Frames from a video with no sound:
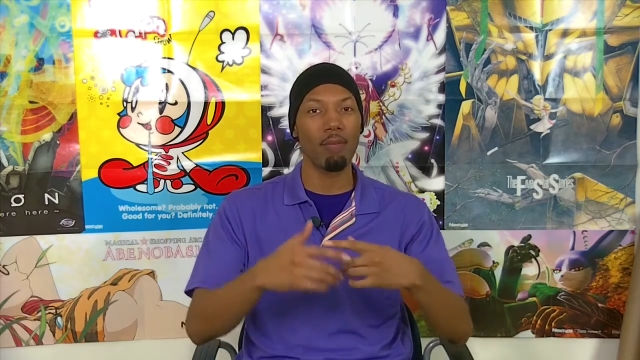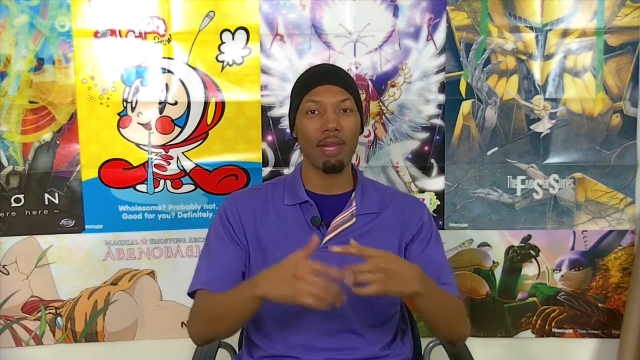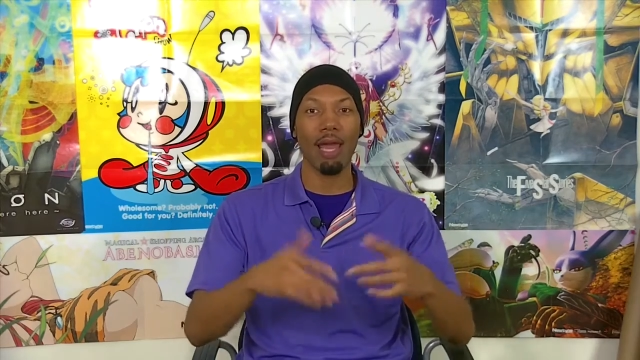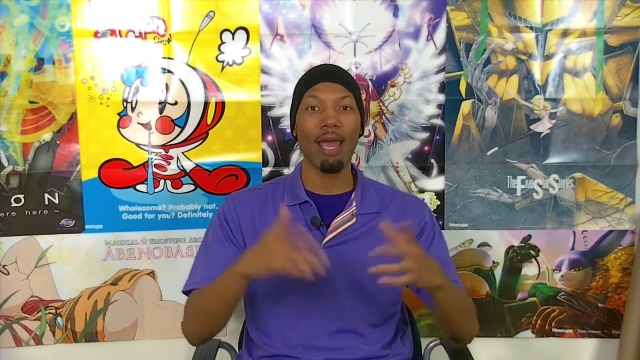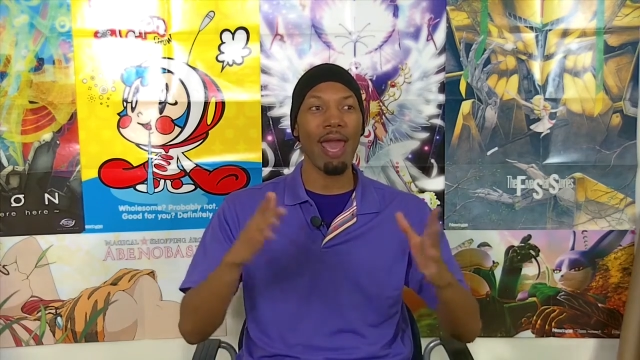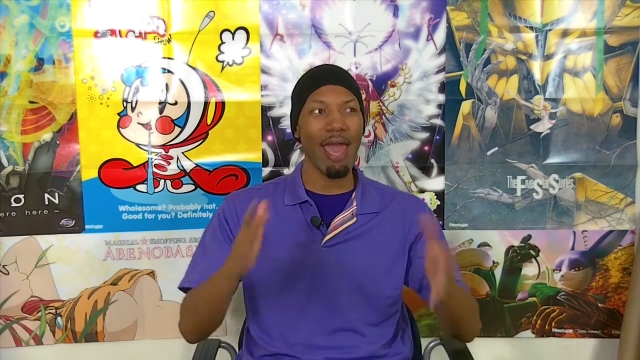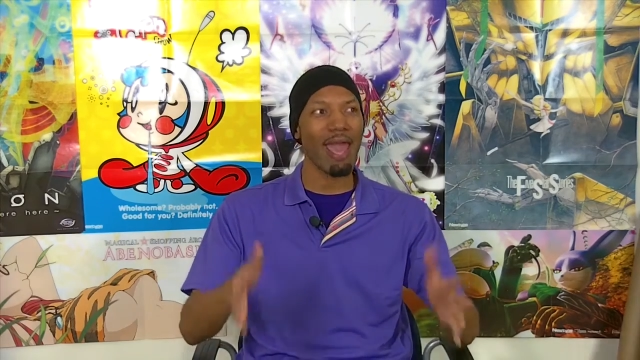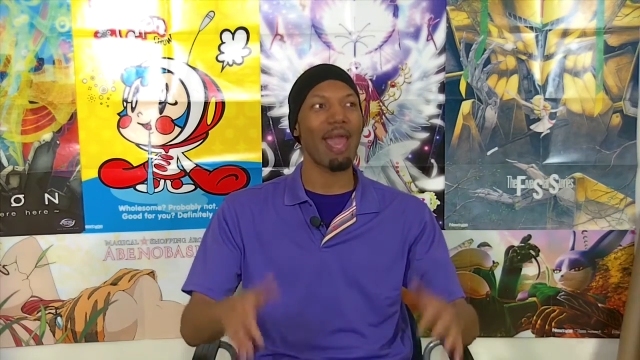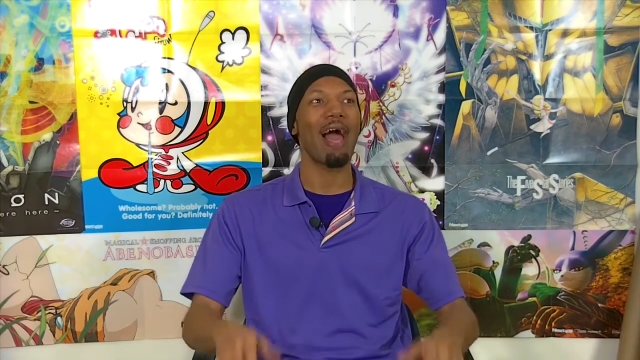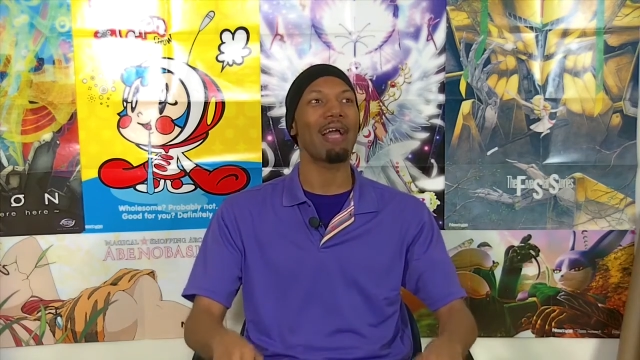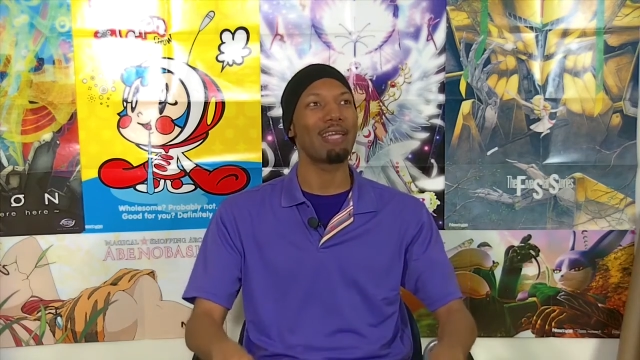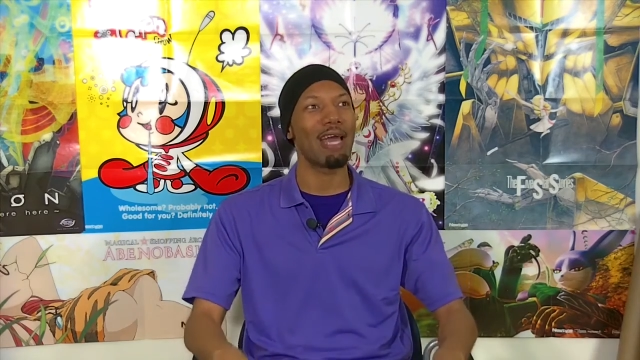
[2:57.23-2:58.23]
and be like,
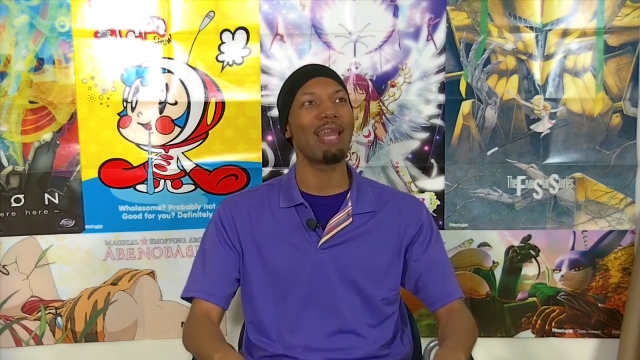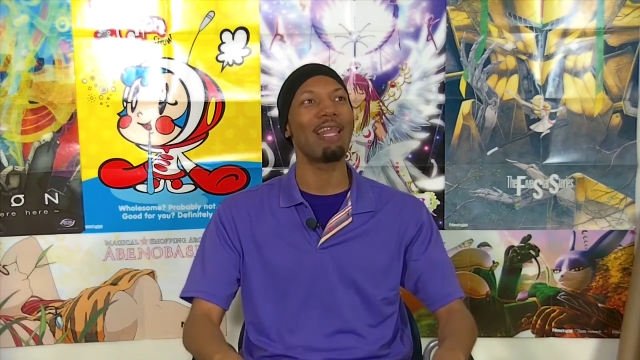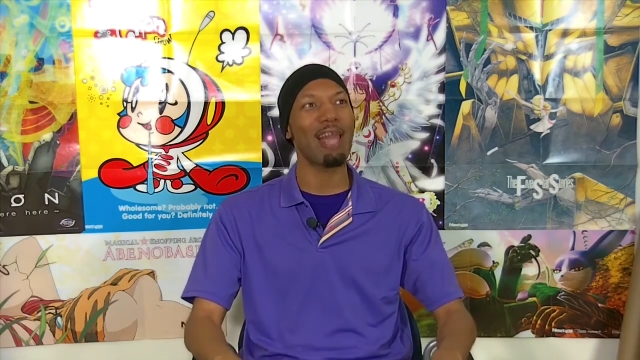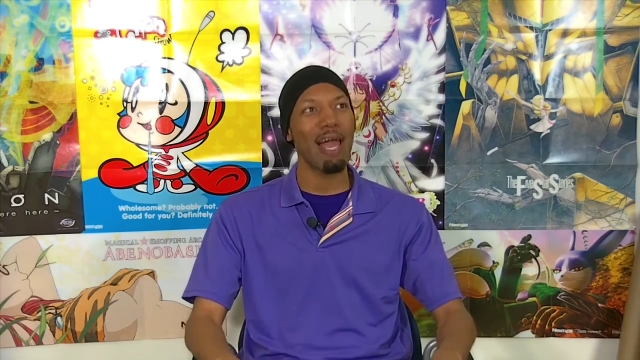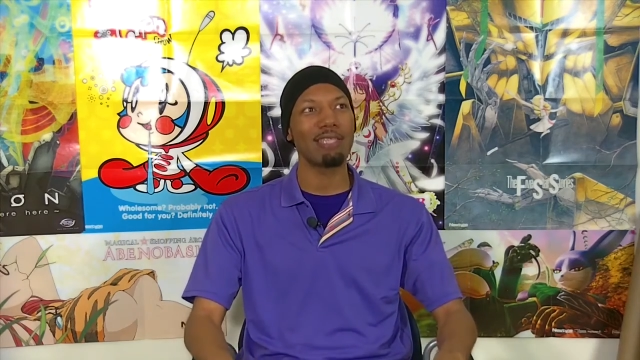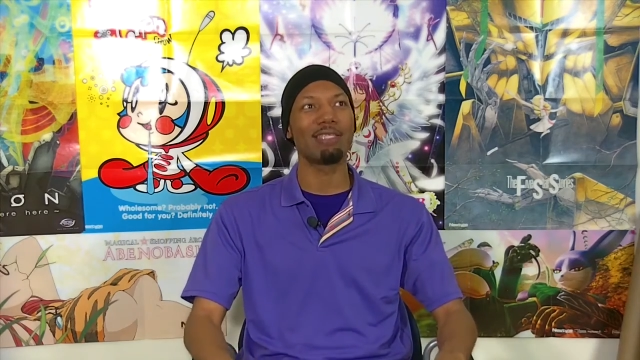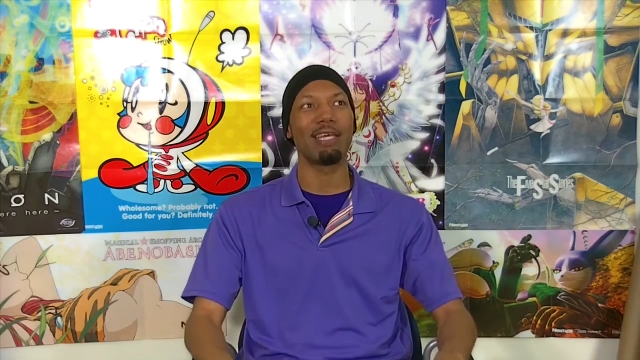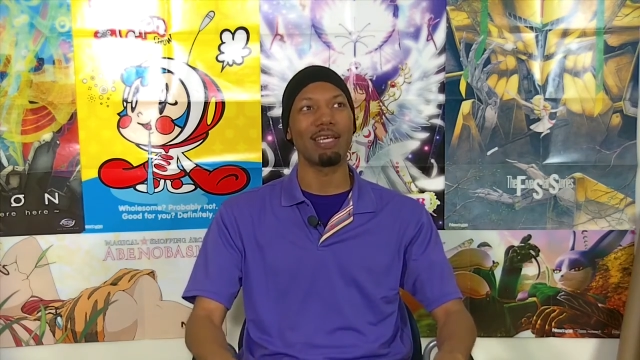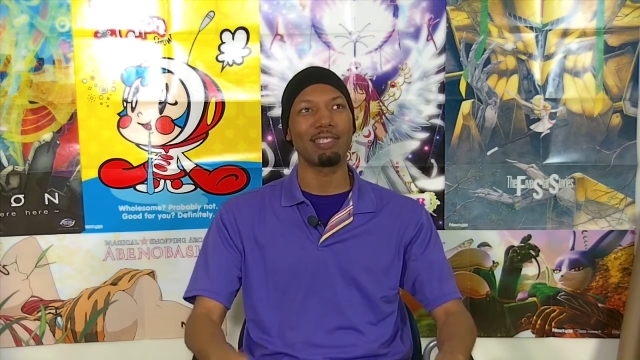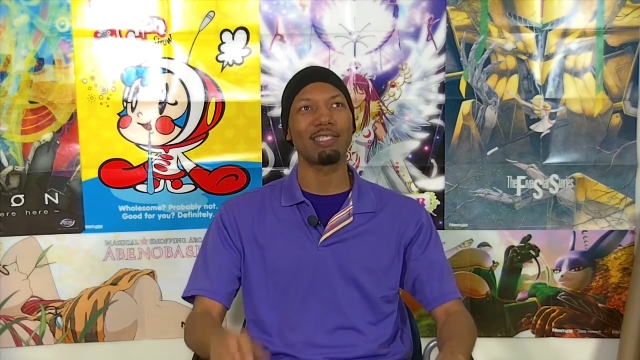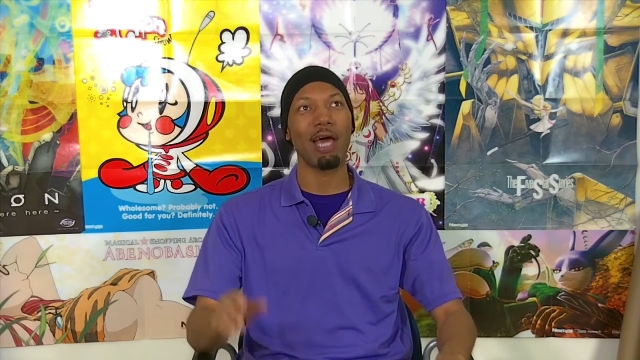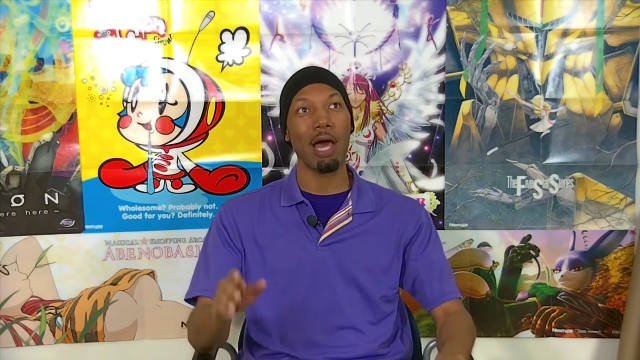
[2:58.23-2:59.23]
hey, I kind of like this.